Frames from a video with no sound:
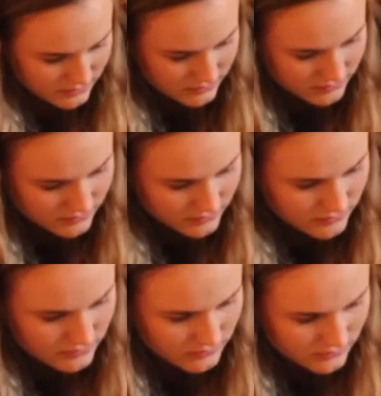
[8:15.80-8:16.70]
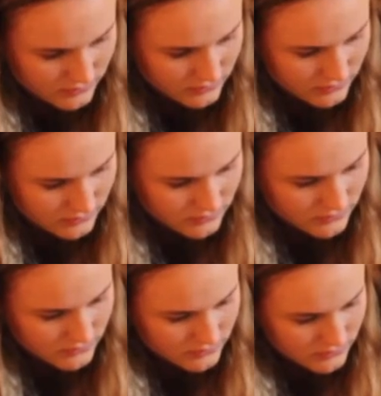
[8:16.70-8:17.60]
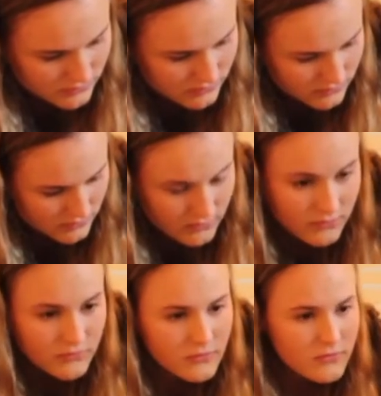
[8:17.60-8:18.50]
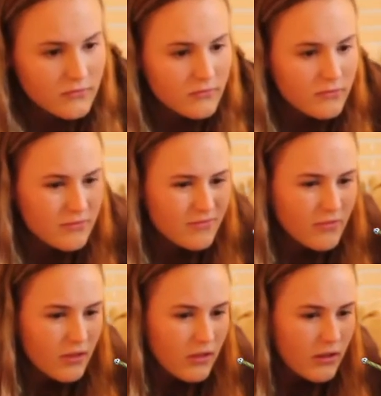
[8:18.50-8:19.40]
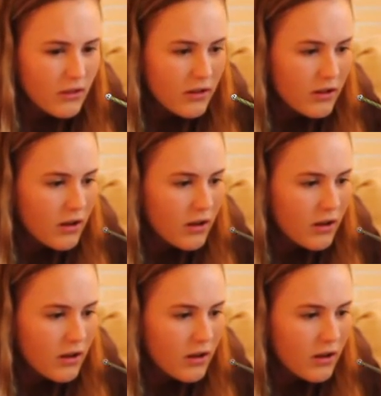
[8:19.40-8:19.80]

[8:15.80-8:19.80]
(not speaking)